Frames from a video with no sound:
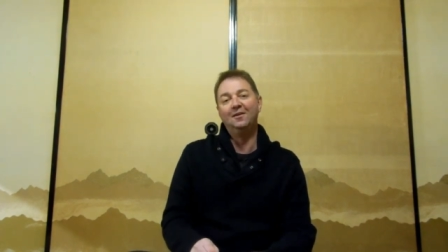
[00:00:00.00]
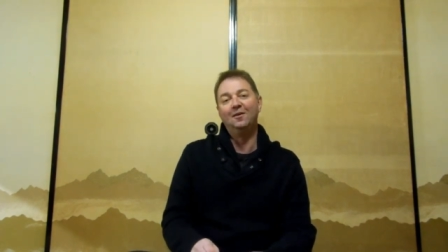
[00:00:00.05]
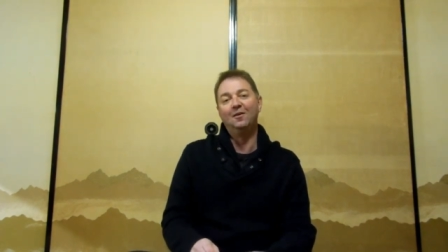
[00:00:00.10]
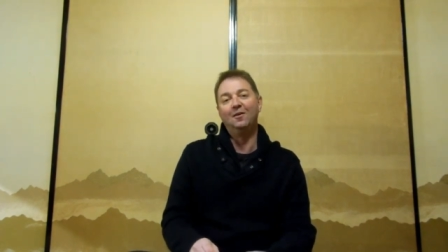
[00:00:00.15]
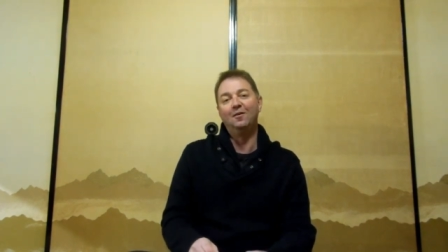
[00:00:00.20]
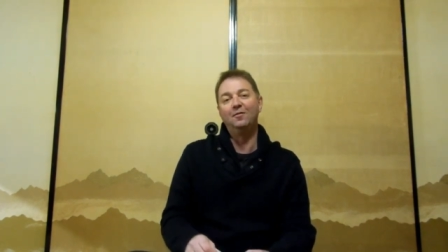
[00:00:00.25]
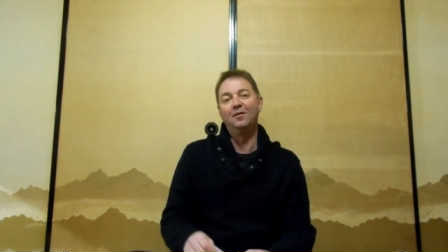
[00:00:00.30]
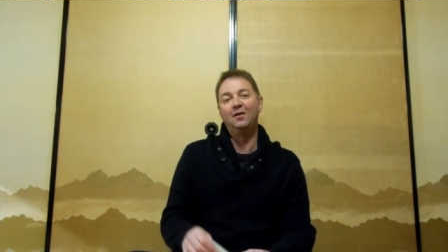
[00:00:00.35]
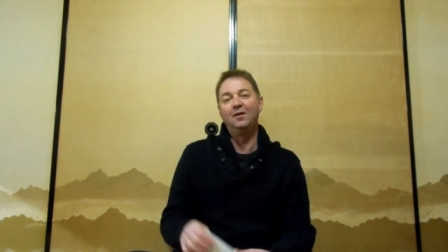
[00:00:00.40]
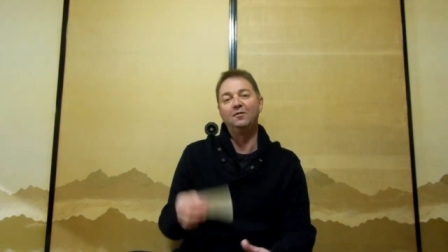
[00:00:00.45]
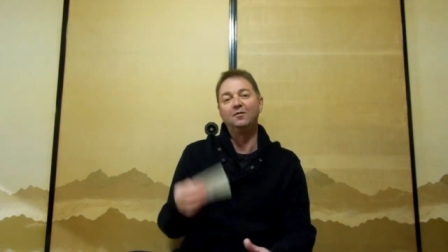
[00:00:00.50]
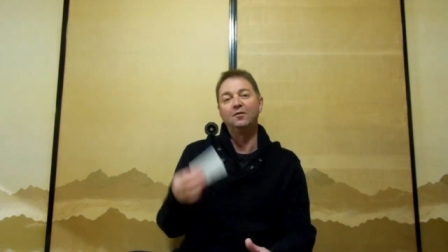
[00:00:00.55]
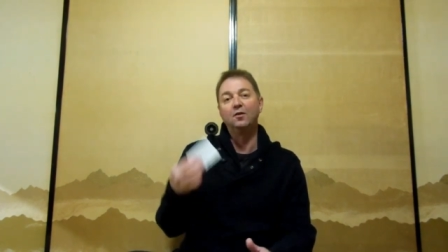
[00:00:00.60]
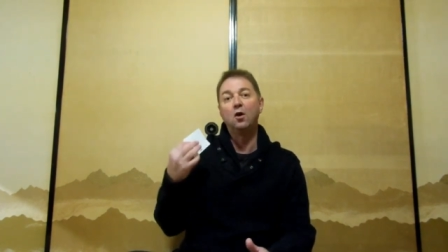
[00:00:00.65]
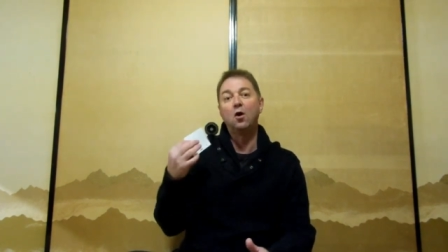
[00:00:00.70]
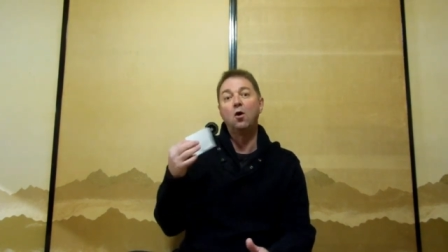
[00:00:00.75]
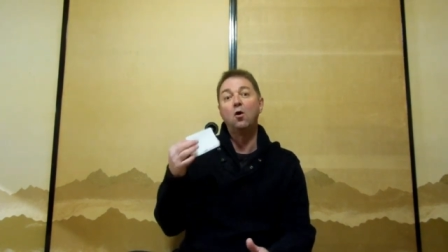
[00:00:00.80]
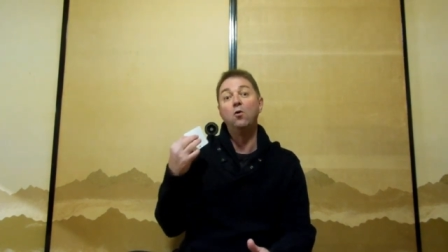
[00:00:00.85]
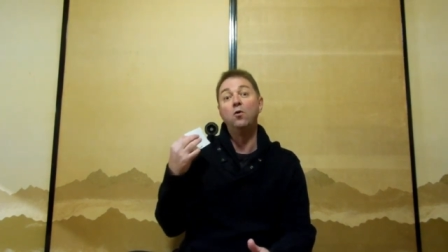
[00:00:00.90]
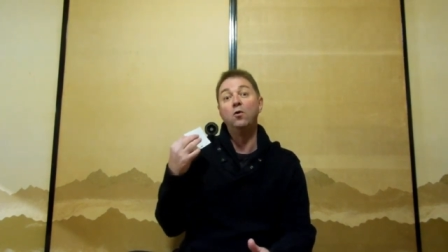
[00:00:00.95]
of these
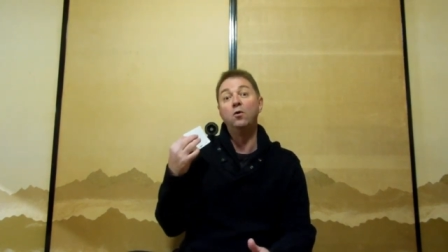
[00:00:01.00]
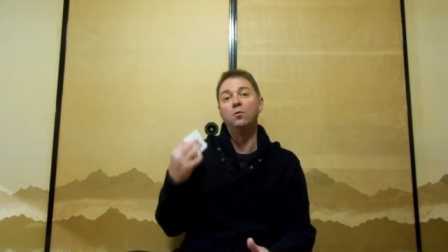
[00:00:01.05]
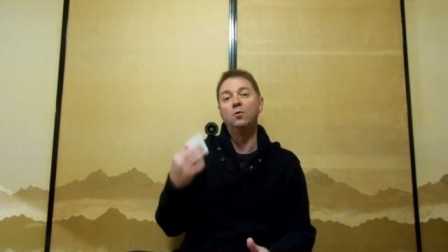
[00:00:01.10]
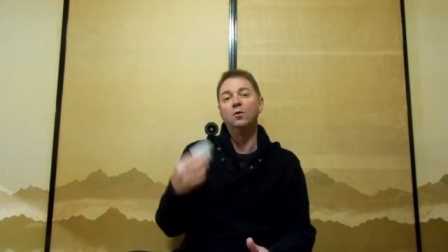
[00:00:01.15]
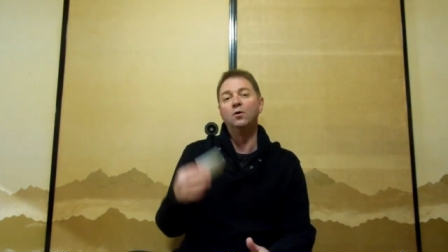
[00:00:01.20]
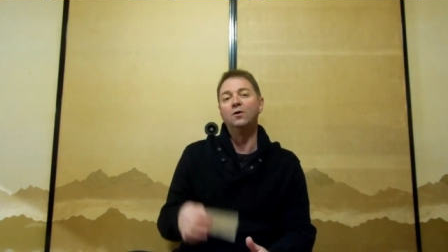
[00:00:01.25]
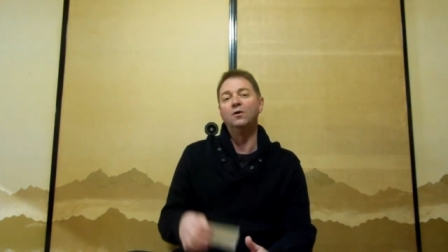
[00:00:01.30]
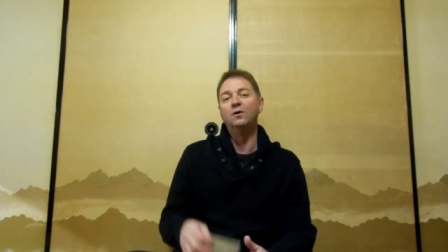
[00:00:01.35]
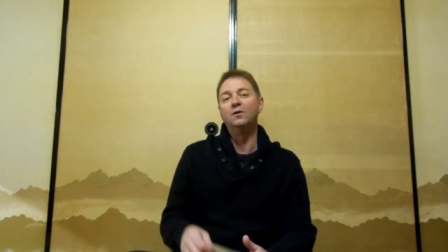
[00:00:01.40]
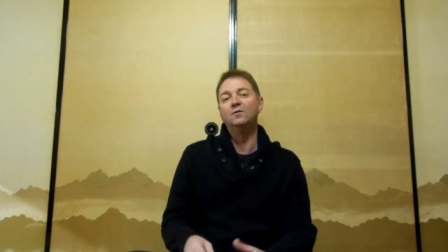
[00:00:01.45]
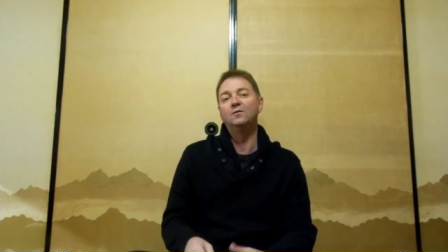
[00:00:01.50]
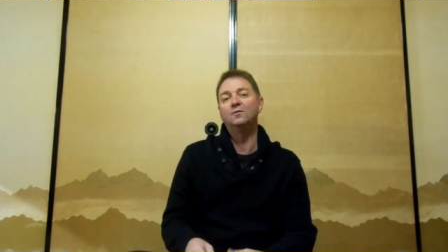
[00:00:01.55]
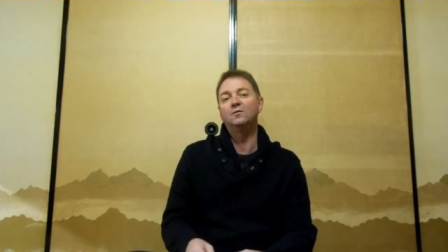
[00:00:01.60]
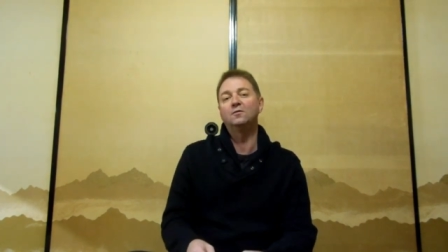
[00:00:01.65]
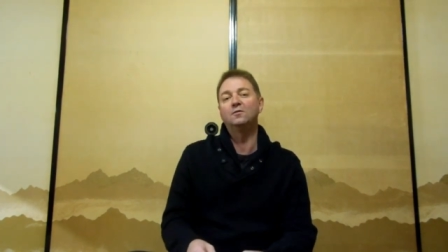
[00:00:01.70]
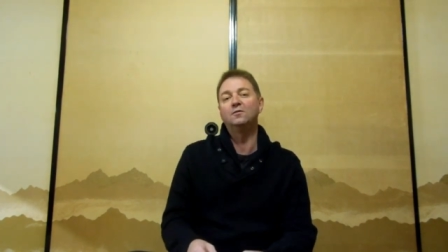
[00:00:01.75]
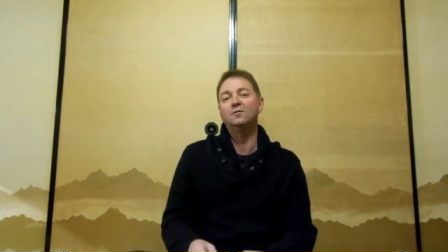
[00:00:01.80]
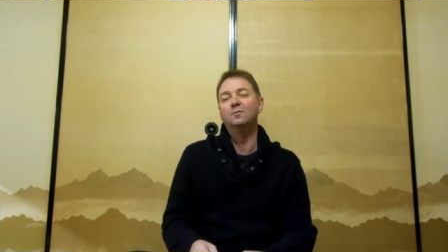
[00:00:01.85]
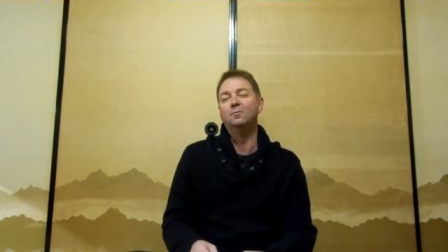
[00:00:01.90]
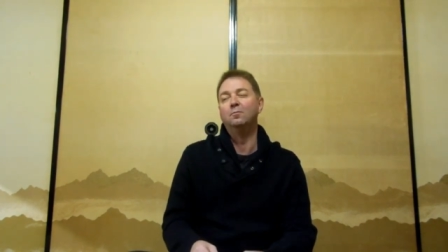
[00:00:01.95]
loan
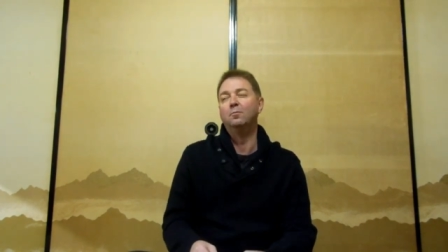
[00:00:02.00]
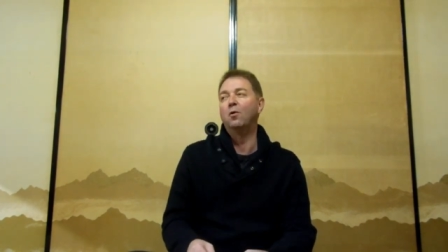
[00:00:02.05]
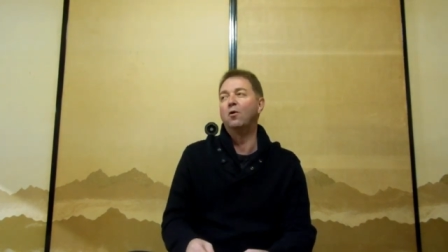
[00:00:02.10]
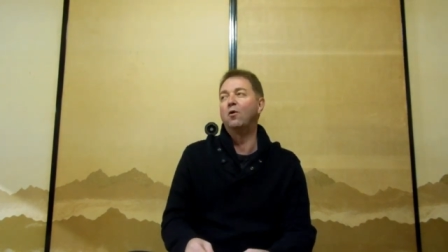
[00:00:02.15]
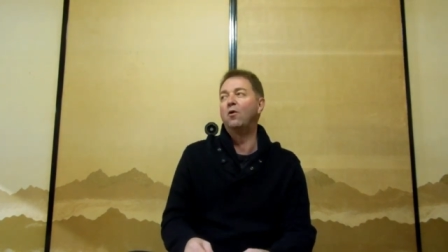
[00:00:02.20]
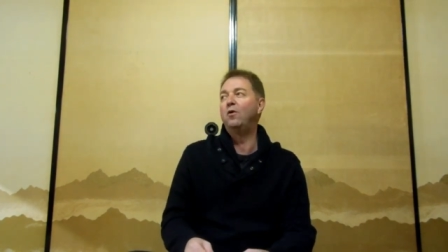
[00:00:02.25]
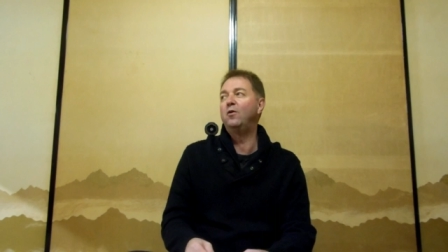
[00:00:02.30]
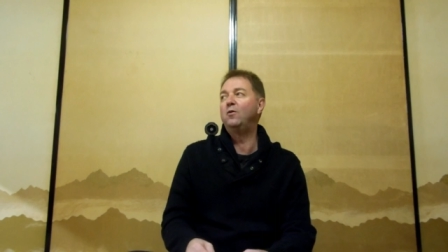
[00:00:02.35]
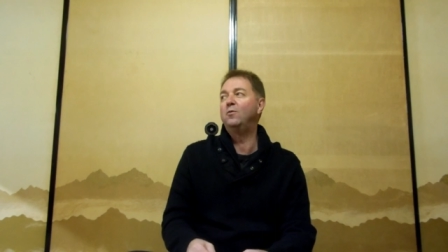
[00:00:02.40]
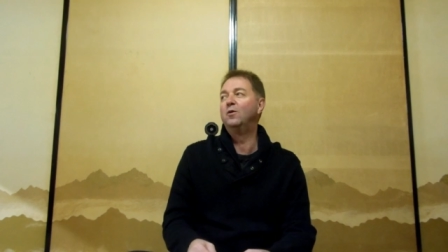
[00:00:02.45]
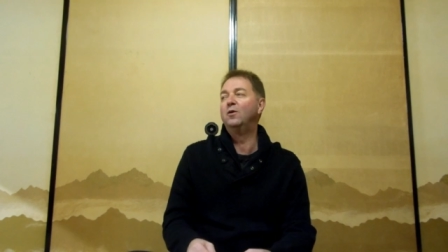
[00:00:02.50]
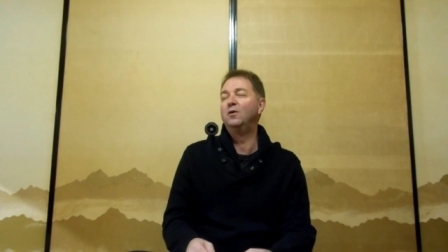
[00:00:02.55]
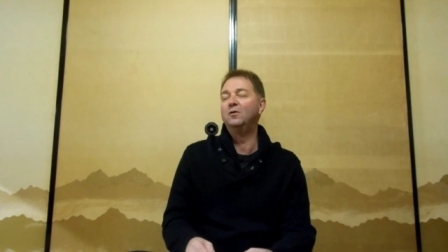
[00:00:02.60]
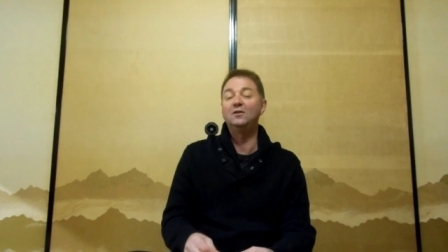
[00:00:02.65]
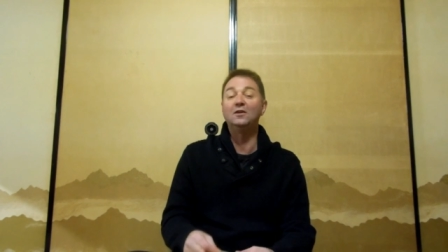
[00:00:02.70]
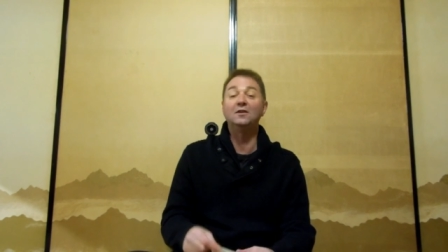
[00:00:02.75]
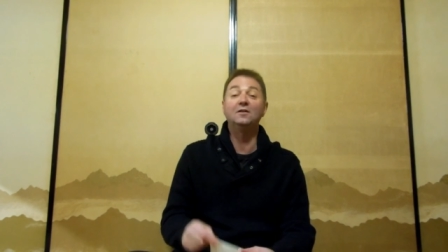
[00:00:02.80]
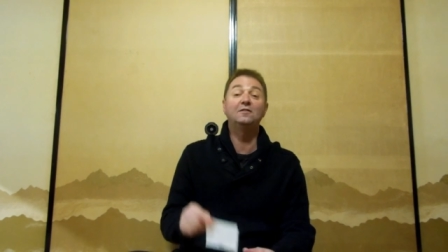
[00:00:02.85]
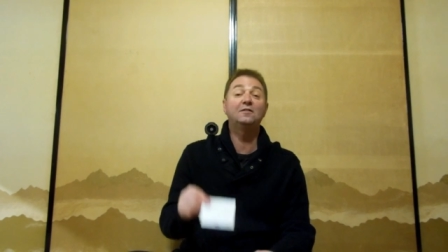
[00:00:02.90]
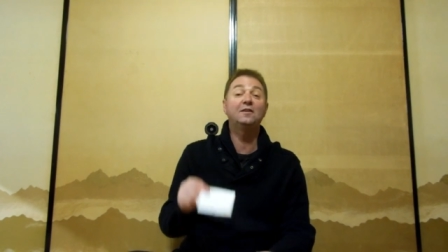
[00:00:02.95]
words, borrowed words.
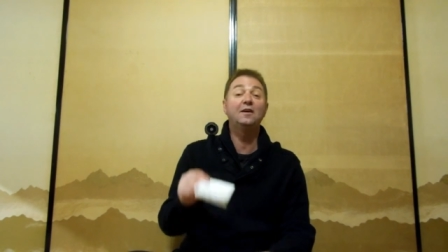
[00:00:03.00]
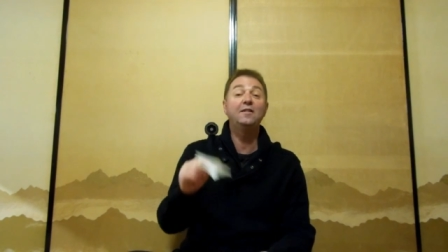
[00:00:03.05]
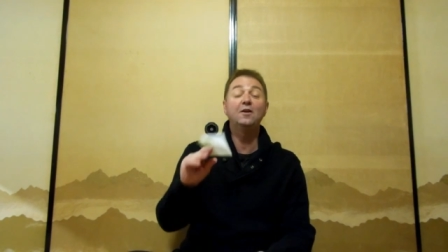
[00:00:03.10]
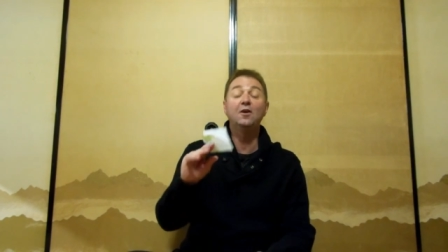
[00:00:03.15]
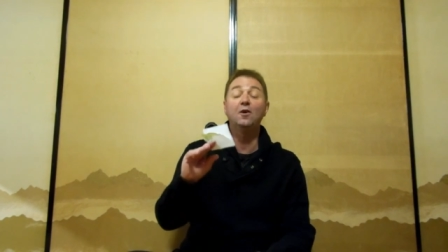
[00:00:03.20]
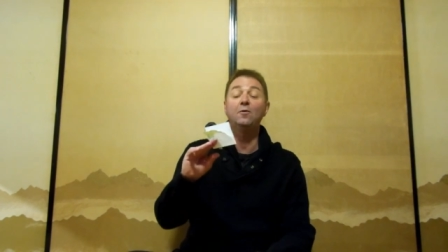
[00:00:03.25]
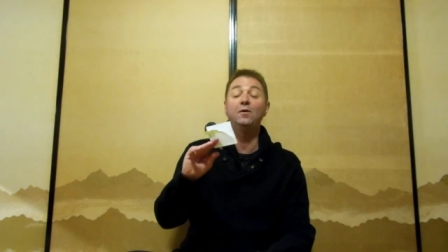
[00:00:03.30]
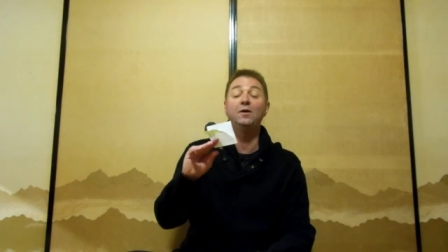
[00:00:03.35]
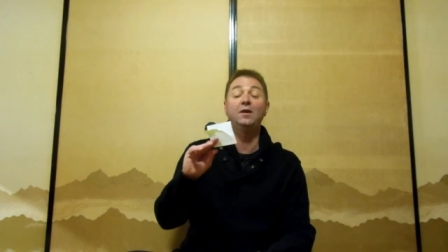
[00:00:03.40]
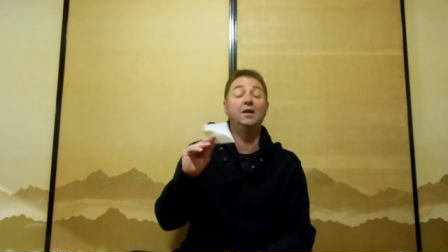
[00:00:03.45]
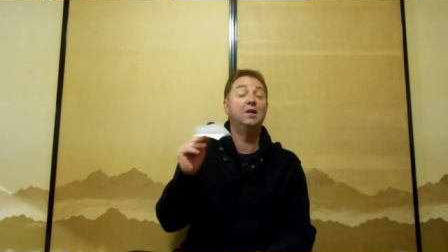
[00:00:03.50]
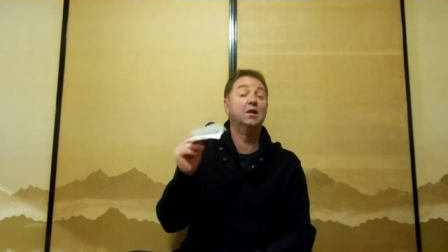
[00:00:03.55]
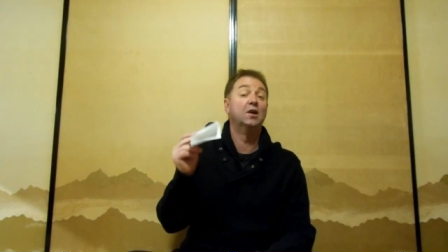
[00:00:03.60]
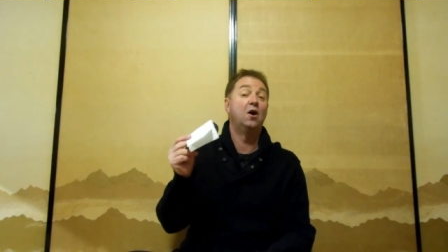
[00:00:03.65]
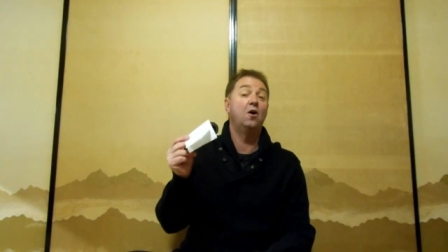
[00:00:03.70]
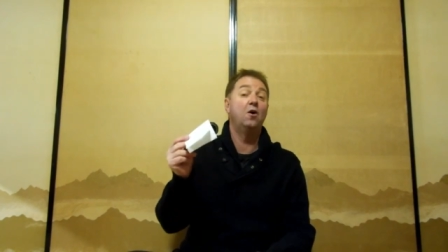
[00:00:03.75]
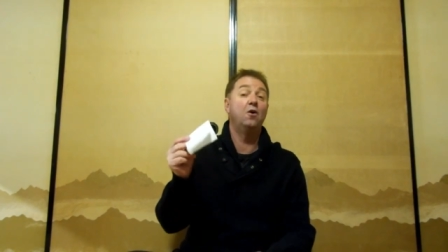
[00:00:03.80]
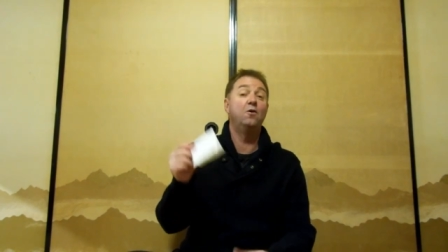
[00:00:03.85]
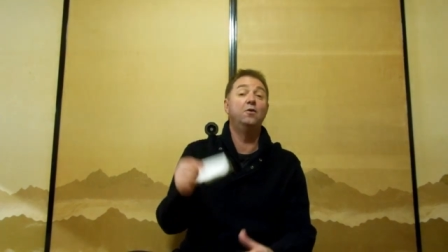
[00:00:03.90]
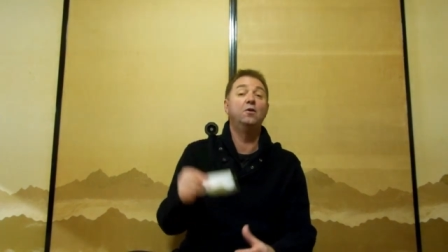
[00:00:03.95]
You can see they're not really
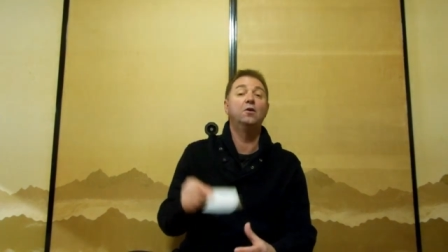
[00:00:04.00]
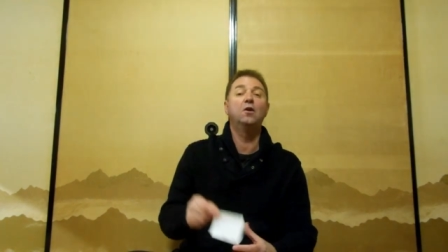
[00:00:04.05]
loan.